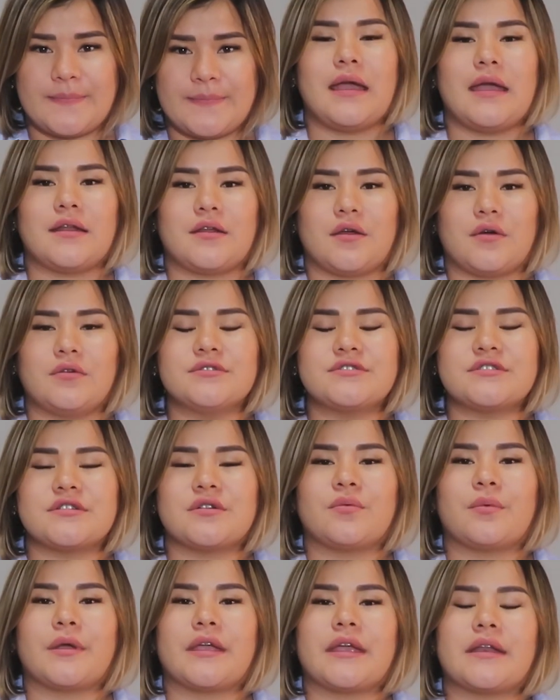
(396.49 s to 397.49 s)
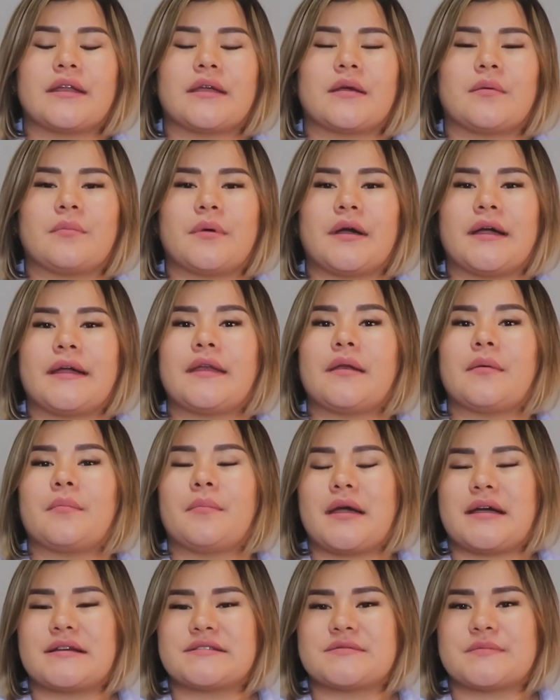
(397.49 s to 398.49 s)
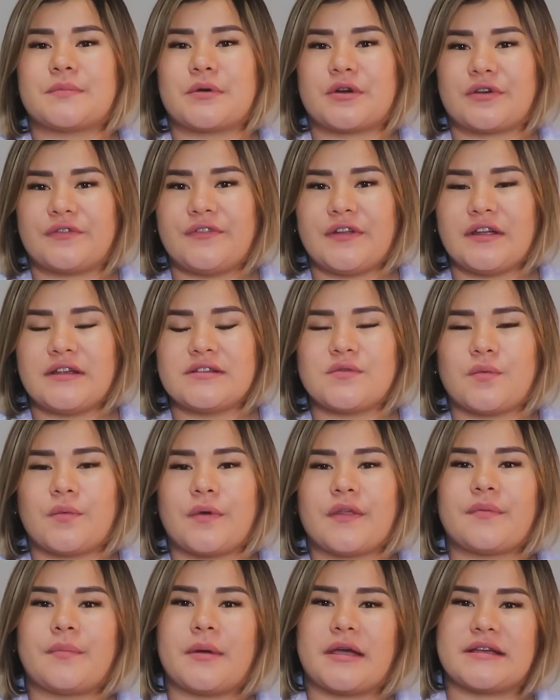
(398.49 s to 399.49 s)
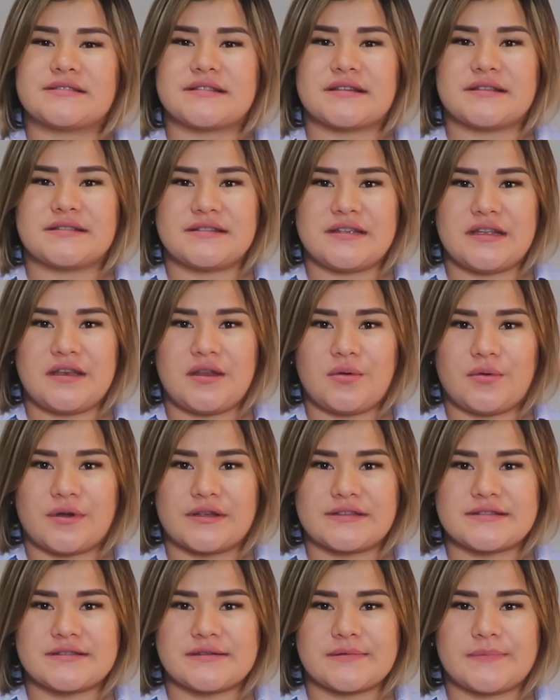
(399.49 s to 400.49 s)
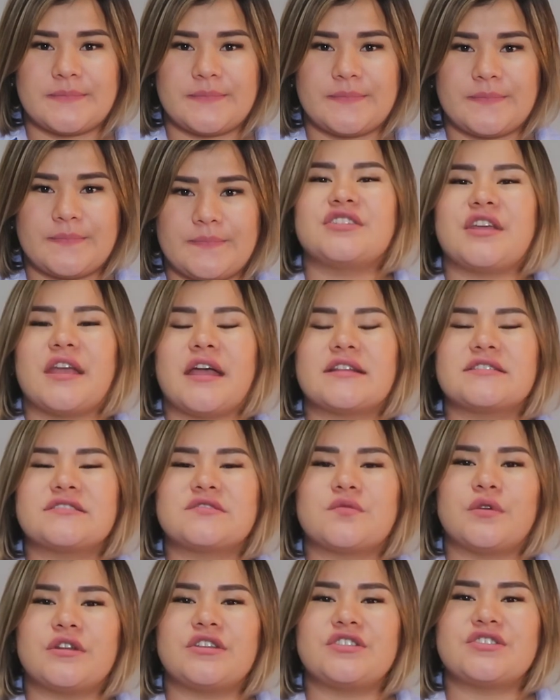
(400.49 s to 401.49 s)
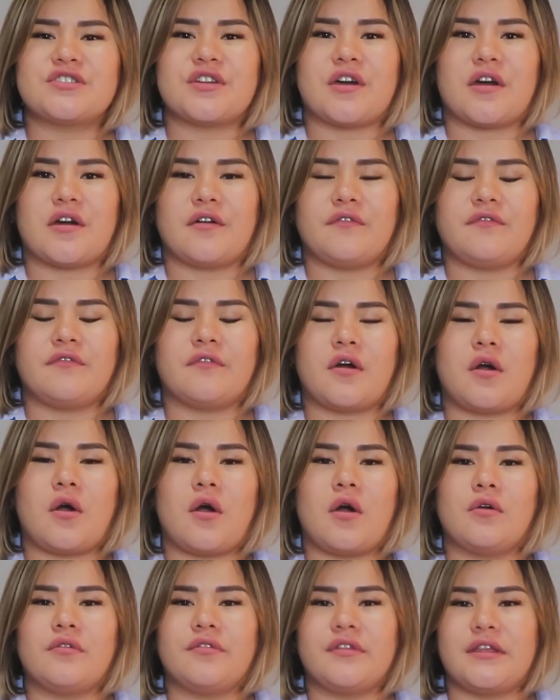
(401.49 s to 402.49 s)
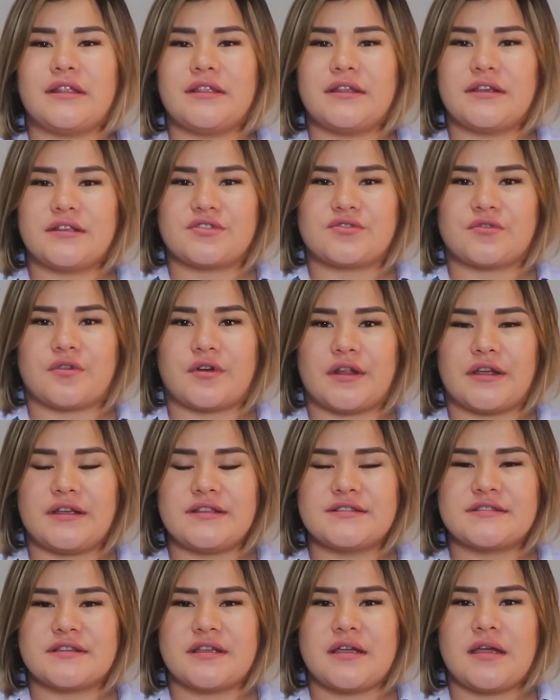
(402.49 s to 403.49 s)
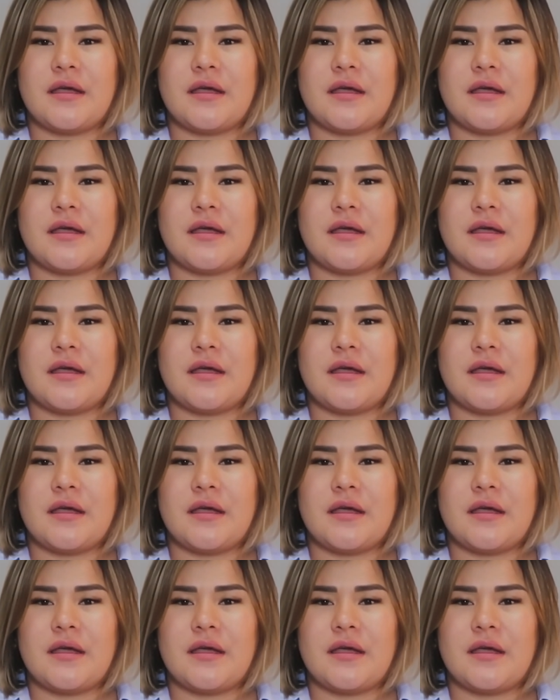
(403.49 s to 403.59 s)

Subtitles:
And also we can combine past perfect with past continuous. She had switched off all the electronics